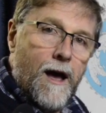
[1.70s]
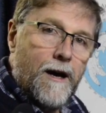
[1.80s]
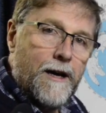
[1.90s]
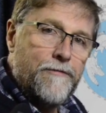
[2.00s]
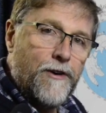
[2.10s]

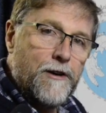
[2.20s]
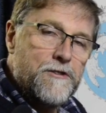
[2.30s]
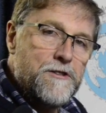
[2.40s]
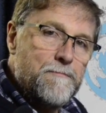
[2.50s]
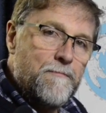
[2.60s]
Hi
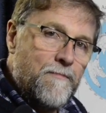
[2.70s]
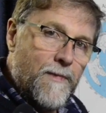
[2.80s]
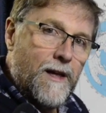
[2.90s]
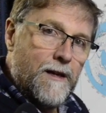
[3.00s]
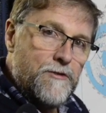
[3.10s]
folks,
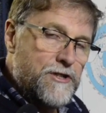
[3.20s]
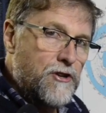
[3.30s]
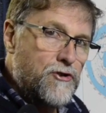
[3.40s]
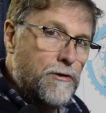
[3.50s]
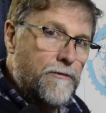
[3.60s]
just a
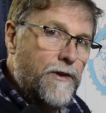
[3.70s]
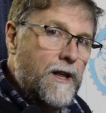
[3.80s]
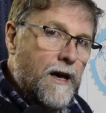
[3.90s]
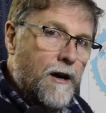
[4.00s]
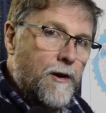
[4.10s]
short
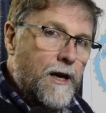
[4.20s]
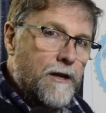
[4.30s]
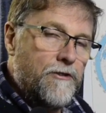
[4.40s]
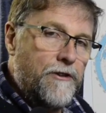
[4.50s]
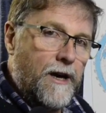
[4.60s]
video here
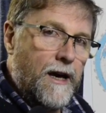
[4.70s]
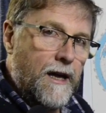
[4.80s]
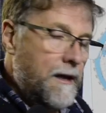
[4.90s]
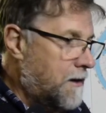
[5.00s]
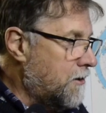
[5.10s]

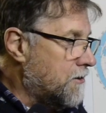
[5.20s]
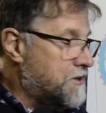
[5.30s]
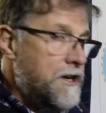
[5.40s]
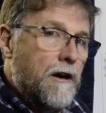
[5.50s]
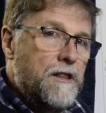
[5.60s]
today. You can
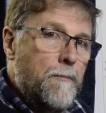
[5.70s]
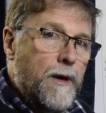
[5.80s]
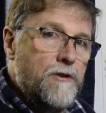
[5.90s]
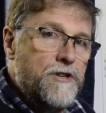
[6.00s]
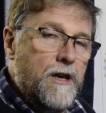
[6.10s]
see on the
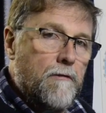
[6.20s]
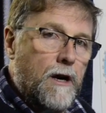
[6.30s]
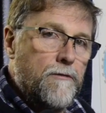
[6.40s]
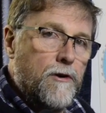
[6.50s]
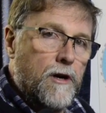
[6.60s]
bench here
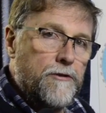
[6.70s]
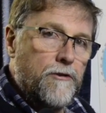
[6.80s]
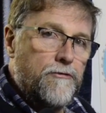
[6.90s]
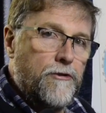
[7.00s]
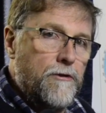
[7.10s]
I've
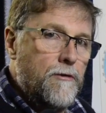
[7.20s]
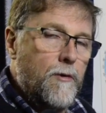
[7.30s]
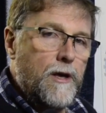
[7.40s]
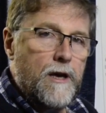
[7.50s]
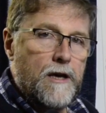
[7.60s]
got
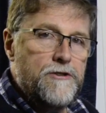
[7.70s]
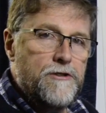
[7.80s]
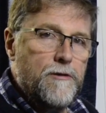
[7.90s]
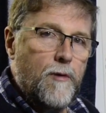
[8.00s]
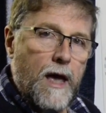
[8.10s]
two
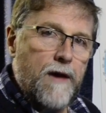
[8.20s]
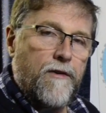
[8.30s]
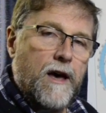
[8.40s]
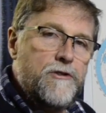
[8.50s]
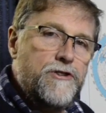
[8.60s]
Yaesu
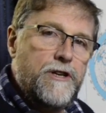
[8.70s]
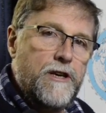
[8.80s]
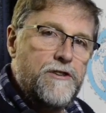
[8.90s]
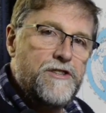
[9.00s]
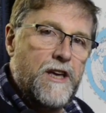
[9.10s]

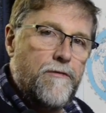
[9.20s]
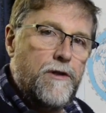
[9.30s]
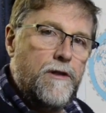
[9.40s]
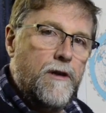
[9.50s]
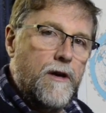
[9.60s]

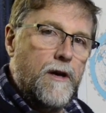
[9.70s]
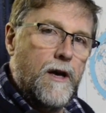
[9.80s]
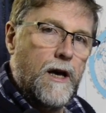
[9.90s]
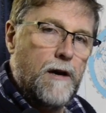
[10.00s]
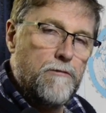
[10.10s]
FRG-7
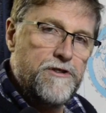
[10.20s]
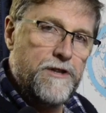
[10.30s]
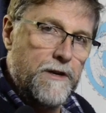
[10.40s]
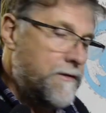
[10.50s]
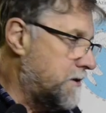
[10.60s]

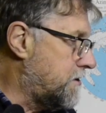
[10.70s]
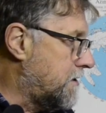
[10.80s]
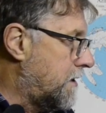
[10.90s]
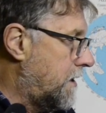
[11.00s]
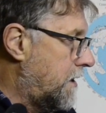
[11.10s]
receivers.
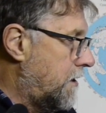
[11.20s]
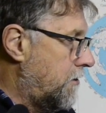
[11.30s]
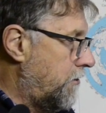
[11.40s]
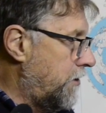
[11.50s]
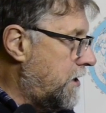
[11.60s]

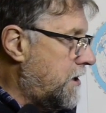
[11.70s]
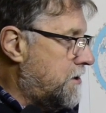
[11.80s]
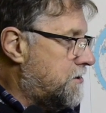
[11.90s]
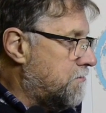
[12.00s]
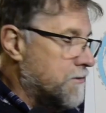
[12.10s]

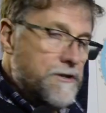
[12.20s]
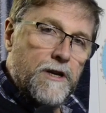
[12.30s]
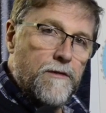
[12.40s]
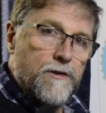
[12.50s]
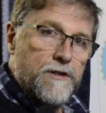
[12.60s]
These
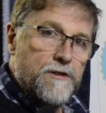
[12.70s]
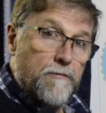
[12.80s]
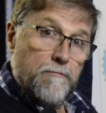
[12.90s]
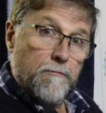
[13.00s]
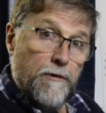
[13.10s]
receivers are
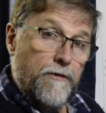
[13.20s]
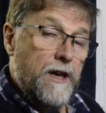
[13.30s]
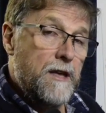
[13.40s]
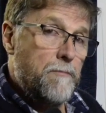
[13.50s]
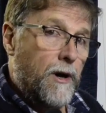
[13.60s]

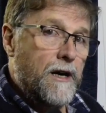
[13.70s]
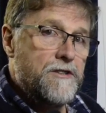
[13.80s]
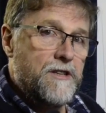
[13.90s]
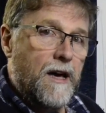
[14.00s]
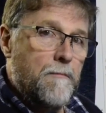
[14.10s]
revered by
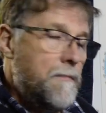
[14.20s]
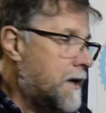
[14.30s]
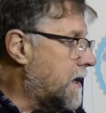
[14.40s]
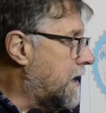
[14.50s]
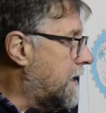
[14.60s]
some,
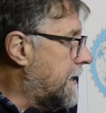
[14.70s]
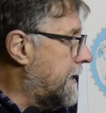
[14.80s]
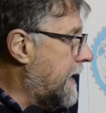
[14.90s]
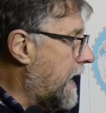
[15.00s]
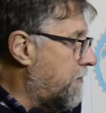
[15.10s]

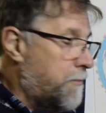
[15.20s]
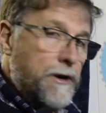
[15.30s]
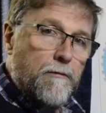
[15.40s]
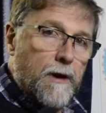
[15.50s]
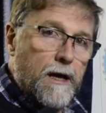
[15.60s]
have
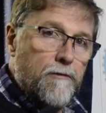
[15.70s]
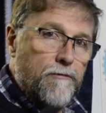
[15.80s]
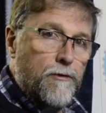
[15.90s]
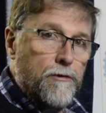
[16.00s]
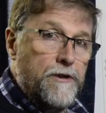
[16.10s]
been around
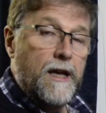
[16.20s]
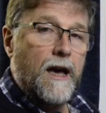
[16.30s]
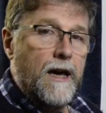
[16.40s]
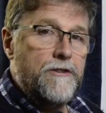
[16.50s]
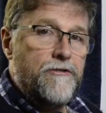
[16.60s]
for
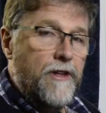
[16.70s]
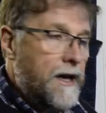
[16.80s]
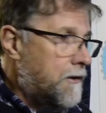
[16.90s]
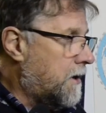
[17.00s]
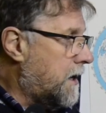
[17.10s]
decades
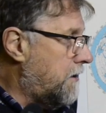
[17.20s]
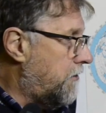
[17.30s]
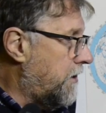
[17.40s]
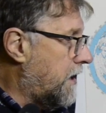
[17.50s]
now, and